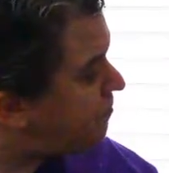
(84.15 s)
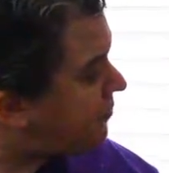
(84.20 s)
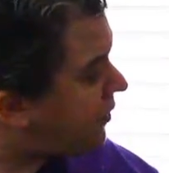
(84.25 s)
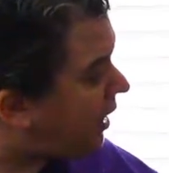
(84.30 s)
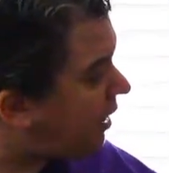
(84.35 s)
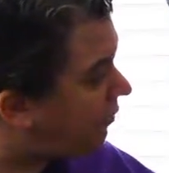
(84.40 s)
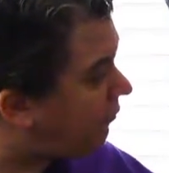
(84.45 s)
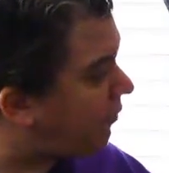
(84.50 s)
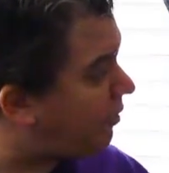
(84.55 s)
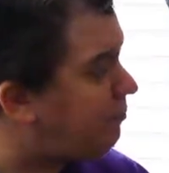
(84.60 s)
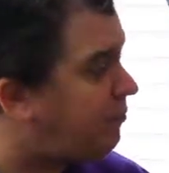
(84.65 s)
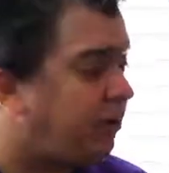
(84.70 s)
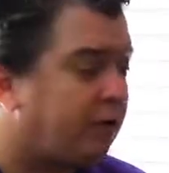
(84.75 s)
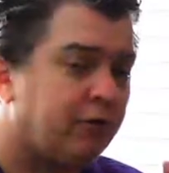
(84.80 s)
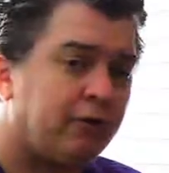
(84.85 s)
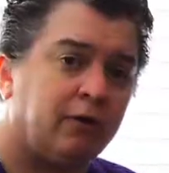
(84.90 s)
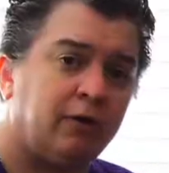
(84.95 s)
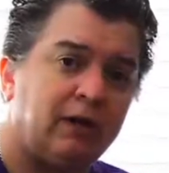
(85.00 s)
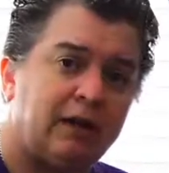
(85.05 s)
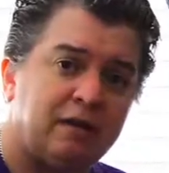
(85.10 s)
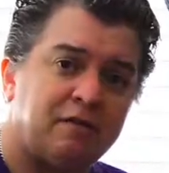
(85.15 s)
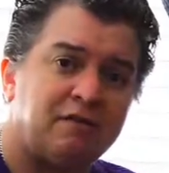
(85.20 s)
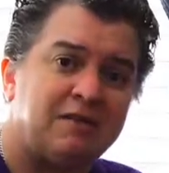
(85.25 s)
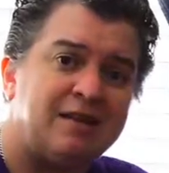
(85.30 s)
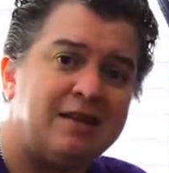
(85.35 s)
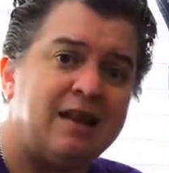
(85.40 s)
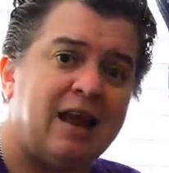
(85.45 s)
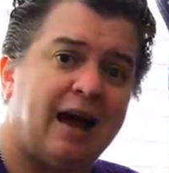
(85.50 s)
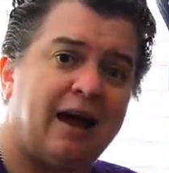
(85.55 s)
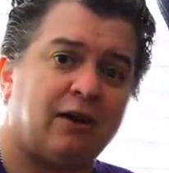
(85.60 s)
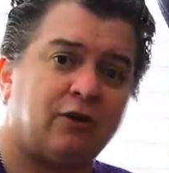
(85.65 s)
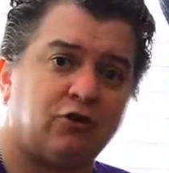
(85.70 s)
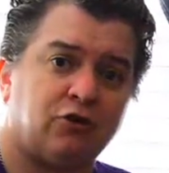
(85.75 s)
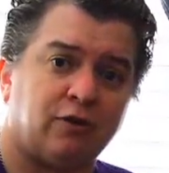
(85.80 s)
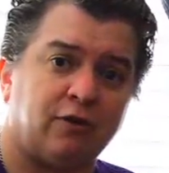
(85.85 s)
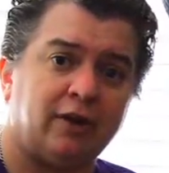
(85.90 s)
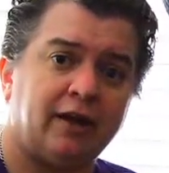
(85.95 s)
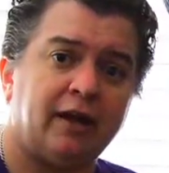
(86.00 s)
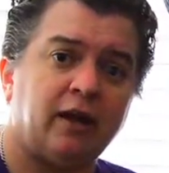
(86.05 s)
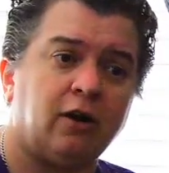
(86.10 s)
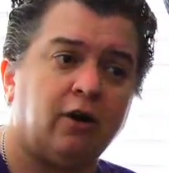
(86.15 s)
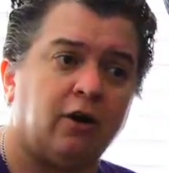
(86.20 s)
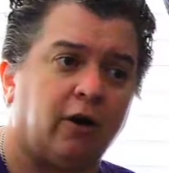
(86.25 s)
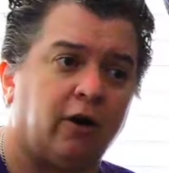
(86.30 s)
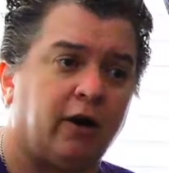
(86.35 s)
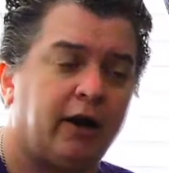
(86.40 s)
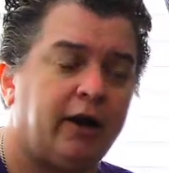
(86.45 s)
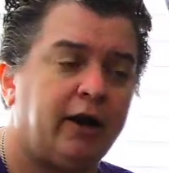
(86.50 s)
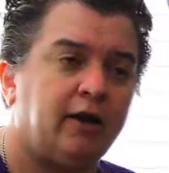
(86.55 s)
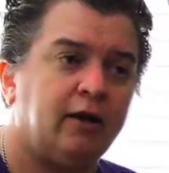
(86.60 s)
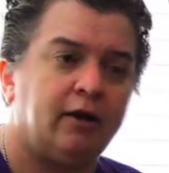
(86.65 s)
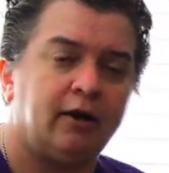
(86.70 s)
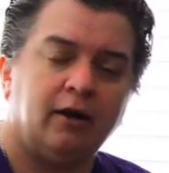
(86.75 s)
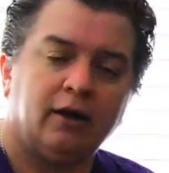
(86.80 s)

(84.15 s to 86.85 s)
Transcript: Every mineral is naturally occurring.